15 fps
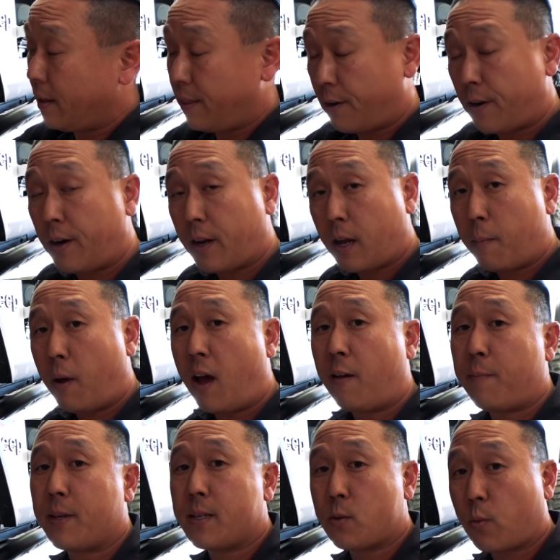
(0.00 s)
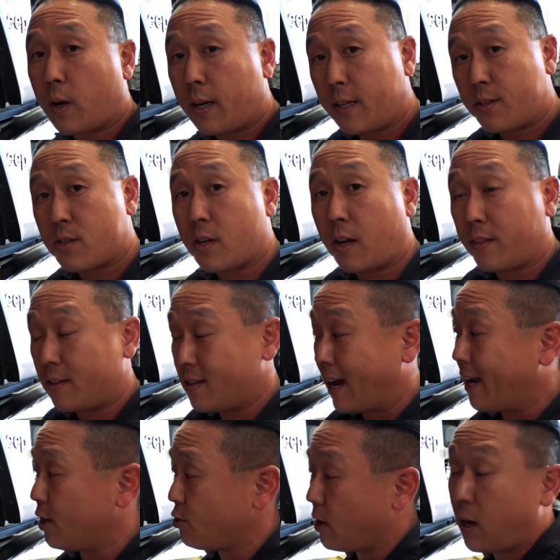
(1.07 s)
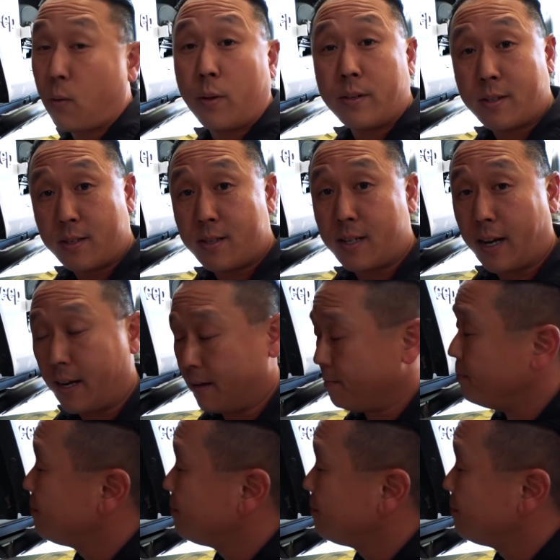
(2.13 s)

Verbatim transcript: They're going to come off because we're going to install the Dynatrac ones instead.